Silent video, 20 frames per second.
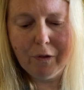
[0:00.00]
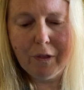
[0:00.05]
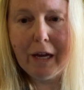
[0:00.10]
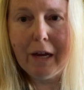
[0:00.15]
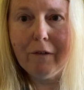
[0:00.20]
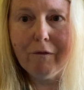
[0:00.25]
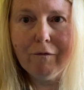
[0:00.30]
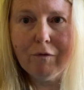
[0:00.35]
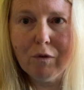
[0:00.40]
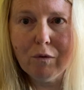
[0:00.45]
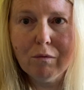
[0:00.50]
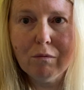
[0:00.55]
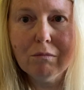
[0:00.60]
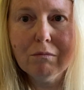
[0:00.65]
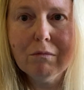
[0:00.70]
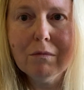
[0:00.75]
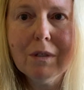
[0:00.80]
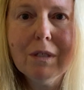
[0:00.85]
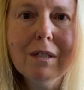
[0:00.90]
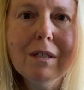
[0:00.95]
thankful
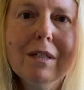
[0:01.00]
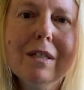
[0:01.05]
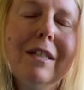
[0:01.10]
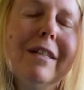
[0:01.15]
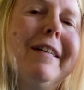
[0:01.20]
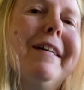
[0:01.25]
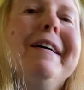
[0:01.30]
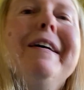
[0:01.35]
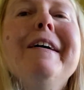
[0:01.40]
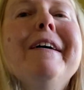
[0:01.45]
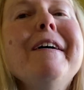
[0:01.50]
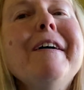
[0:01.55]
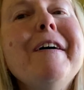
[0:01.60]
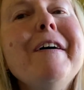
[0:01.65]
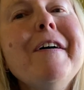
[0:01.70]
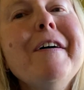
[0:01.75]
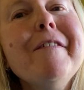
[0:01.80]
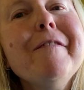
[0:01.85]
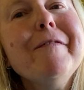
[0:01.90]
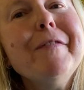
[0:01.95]

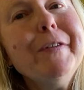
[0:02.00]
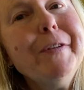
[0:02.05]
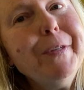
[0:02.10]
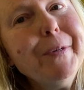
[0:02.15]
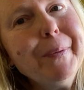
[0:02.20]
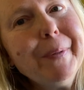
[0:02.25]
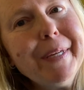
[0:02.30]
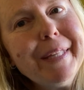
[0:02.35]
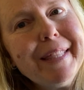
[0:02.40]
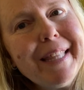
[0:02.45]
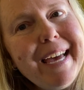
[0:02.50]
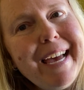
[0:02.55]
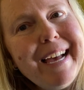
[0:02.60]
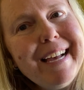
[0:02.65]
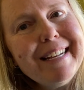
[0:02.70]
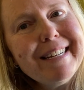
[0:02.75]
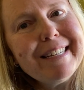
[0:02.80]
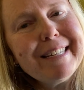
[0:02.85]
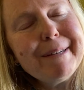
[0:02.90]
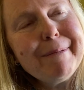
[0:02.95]
for doing
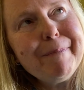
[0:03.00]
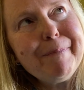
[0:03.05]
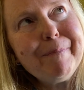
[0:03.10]
that.